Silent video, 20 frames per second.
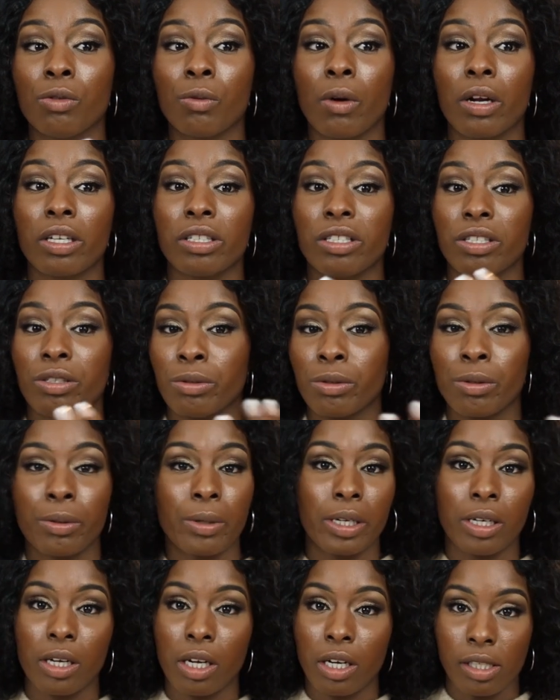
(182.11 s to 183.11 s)
You want to zero
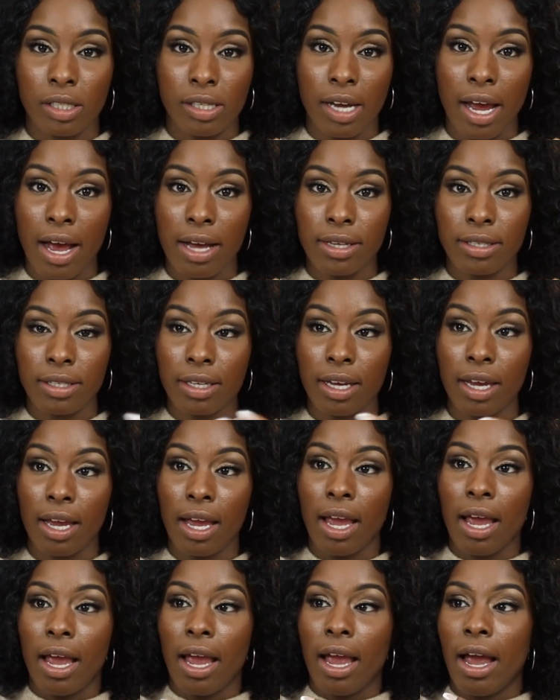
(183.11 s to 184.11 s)
in on a task.
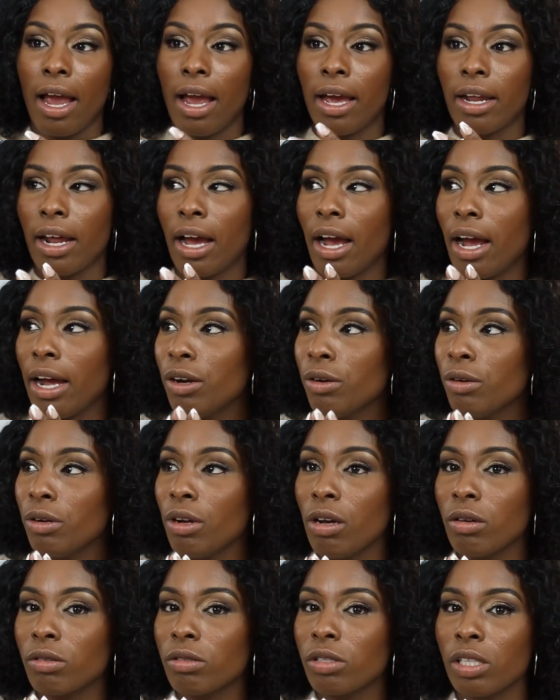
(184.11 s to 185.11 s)
And I don't
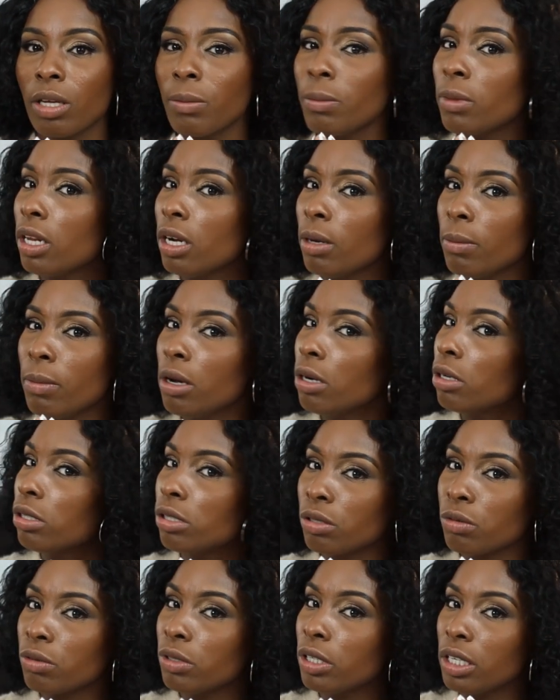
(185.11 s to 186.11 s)
know, something about a
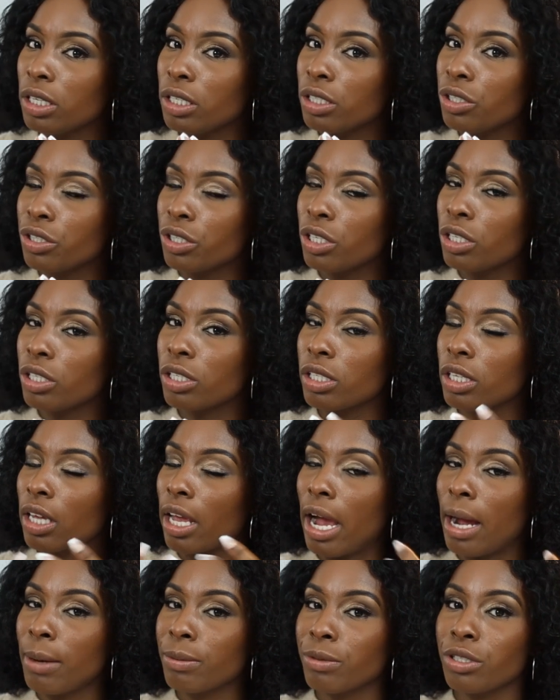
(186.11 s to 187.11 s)
screen just
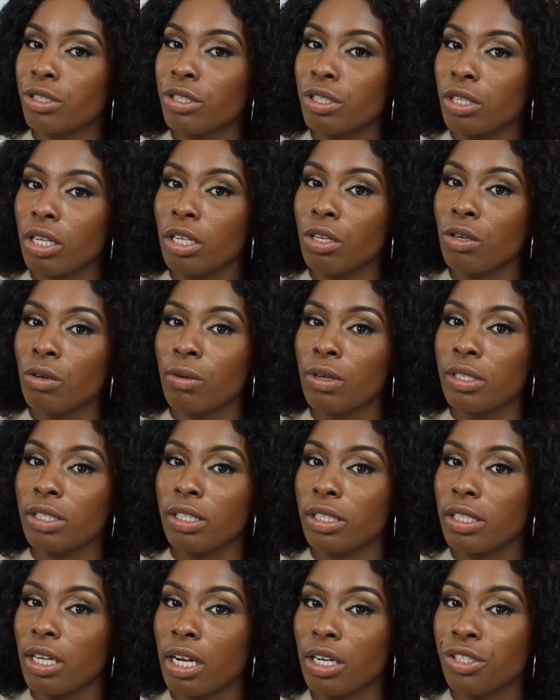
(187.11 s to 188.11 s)
captures a little
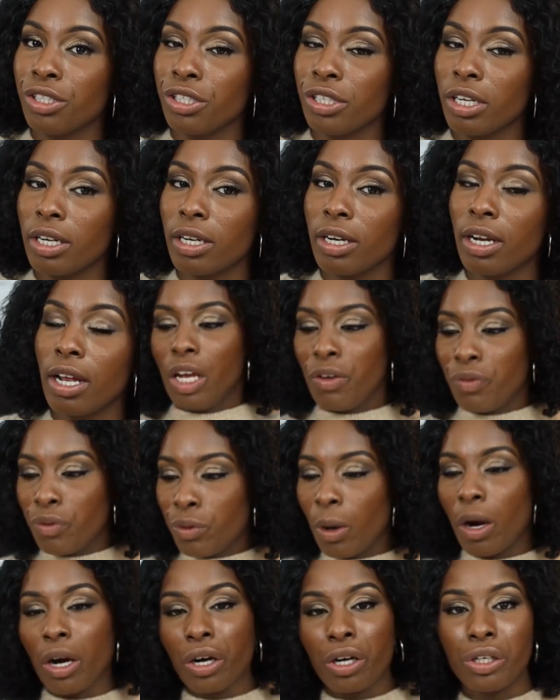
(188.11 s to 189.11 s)
one's attention. If
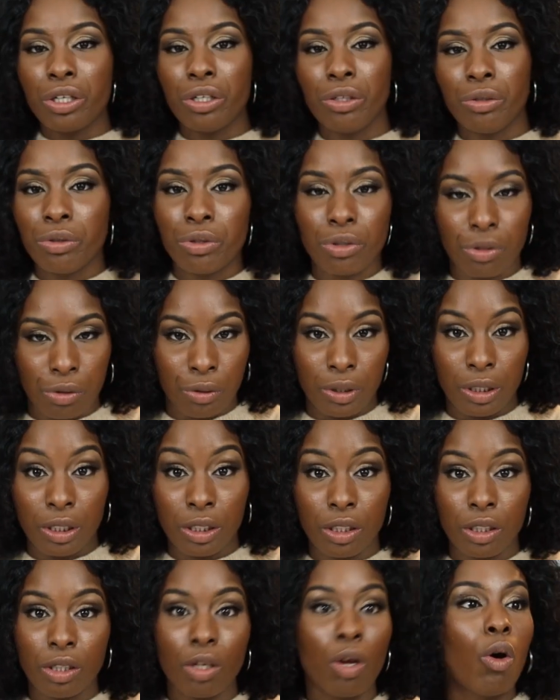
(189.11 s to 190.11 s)
you are going to use
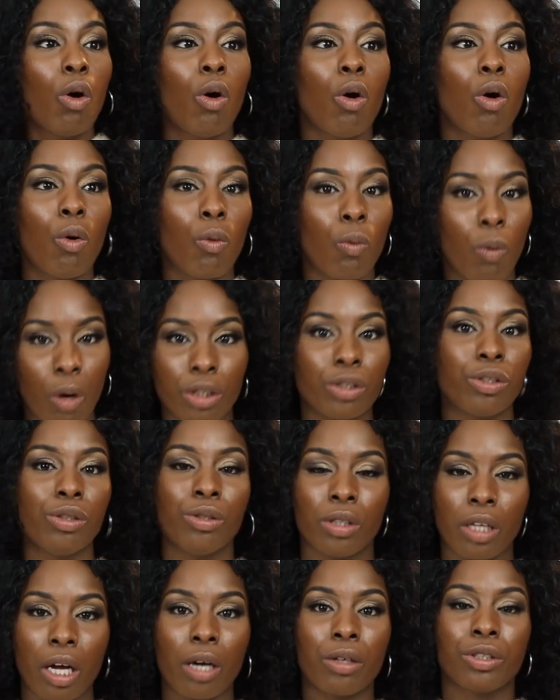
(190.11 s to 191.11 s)
screens, what do
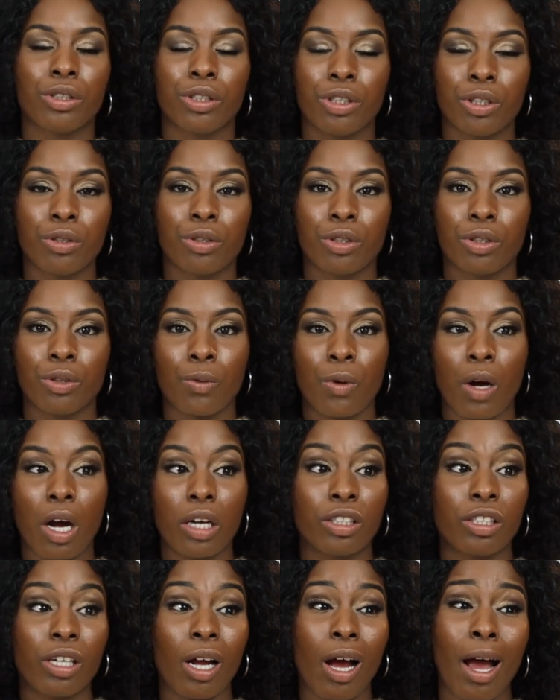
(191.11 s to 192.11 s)
you allow your children to
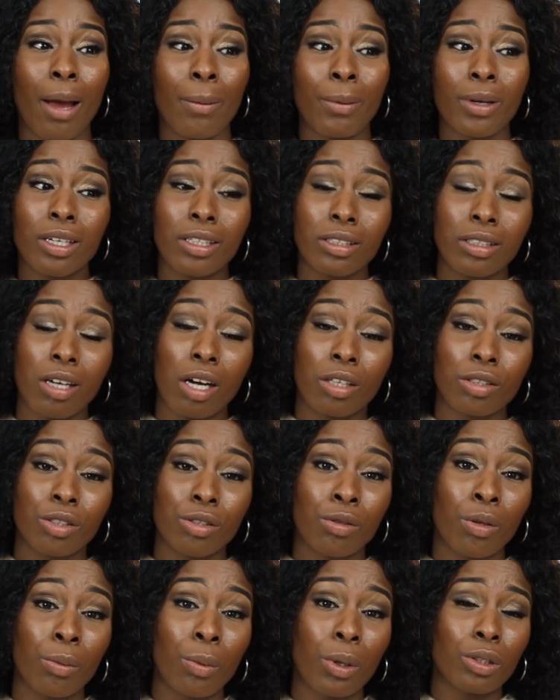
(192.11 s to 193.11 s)
watch? Now, I'm going to talk
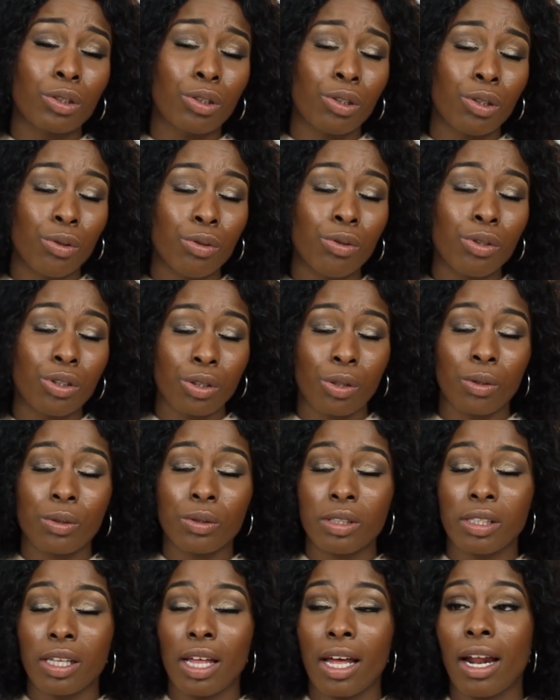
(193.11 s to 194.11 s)
to you about 2
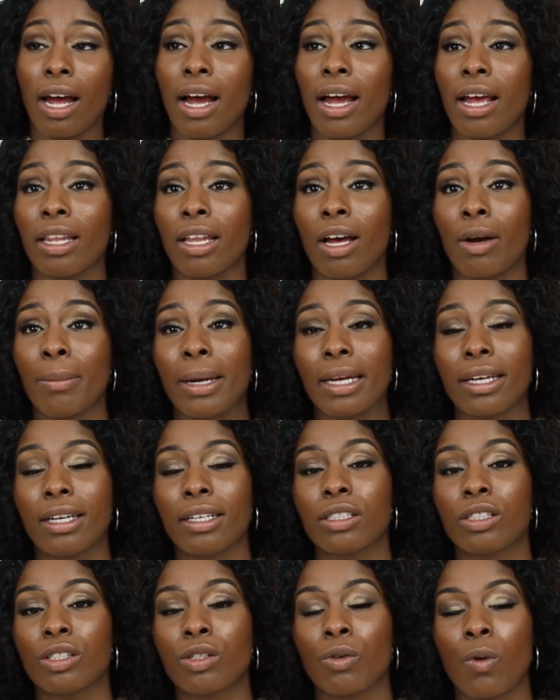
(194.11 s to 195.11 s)
shows that I allow my
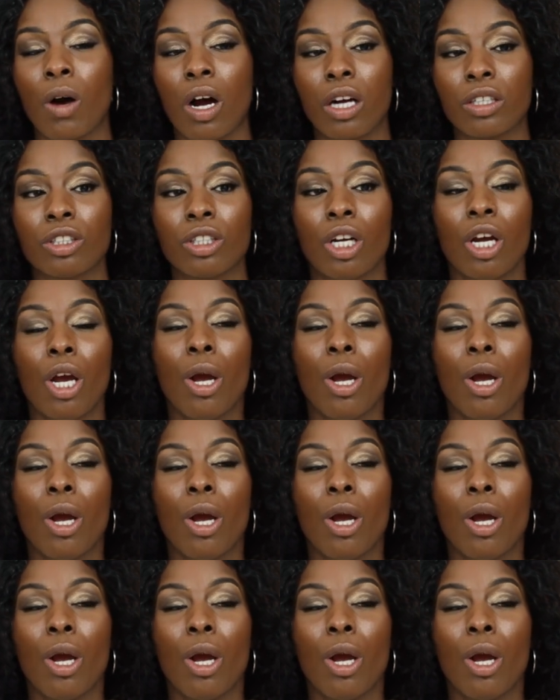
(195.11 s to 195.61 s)
kids to watch.